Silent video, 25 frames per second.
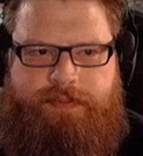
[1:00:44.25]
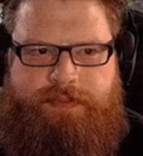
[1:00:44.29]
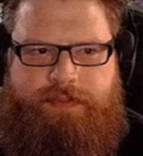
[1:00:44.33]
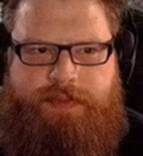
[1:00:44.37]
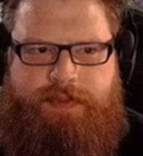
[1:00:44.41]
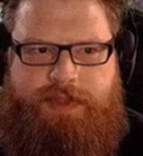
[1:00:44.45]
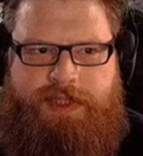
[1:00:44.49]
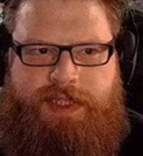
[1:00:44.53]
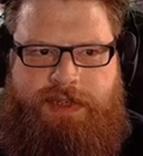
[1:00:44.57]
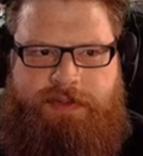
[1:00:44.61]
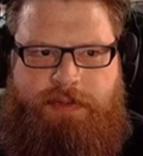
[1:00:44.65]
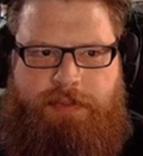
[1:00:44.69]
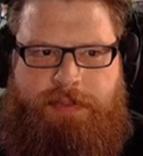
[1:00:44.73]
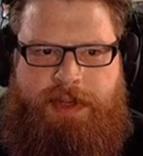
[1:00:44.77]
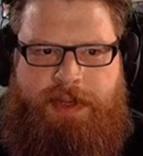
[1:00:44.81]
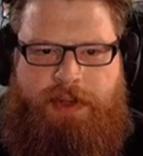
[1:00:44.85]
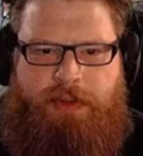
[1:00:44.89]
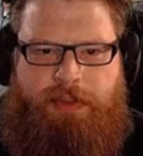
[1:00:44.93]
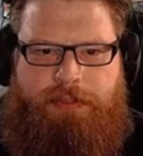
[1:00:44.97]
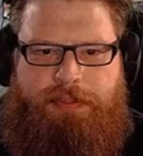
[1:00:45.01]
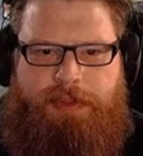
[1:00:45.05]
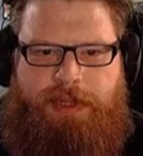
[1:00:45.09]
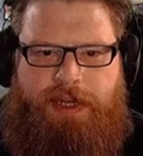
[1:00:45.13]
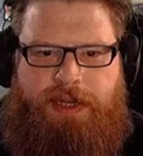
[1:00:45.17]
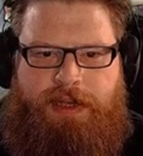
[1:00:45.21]
Gonna have a big
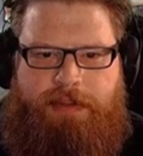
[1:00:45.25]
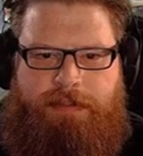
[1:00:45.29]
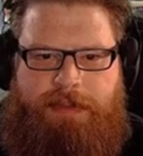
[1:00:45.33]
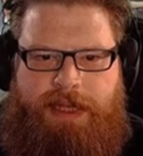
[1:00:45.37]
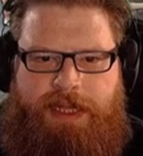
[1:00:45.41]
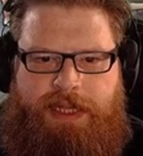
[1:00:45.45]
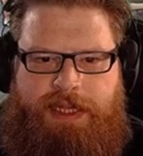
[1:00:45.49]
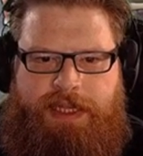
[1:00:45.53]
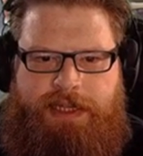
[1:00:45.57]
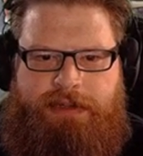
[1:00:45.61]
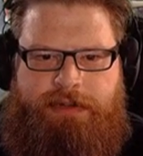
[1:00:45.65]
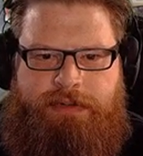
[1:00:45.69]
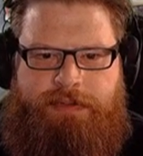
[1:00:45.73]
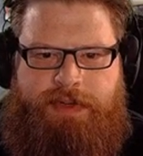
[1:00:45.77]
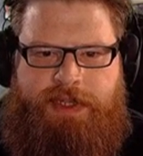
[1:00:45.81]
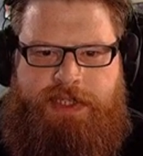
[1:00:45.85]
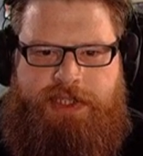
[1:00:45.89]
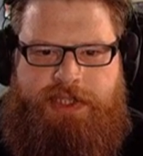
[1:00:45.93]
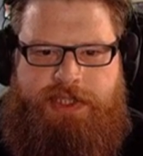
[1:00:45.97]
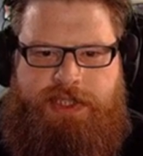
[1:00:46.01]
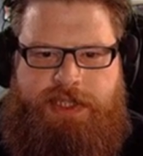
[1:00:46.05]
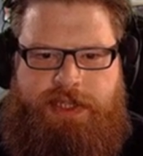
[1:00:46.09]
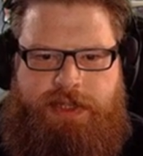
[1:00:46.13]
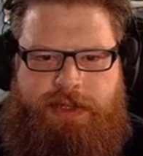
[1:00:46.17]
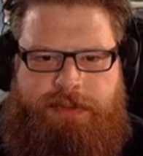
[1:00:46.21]
old block of metal here
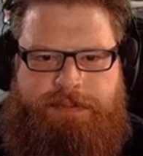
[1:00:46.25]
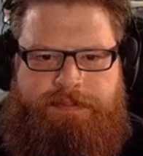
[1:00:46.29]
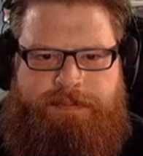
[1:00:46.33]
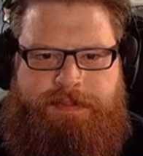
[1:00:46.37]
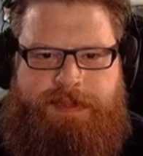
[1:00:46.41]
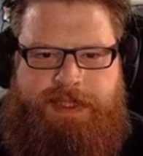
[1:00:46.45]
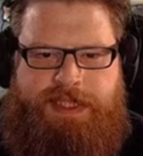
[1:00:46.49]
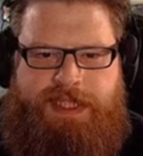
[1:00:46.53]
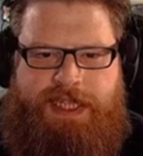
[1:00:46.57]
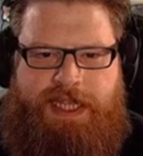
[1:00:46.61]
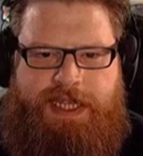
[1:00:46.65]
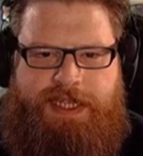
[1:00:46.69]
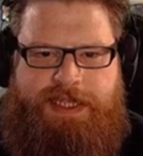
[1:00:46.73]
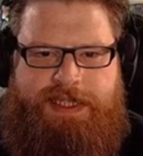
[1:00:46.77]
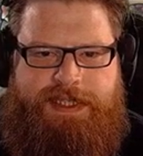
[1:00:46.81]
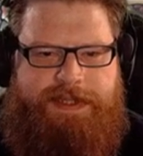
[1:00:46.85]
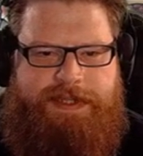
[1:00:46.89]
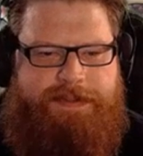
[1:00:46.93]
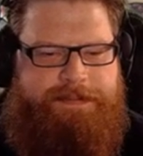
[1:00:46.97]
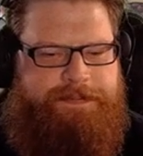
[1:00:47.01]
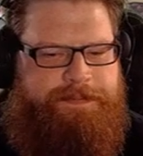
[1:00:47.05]
eventually, though. That's nice.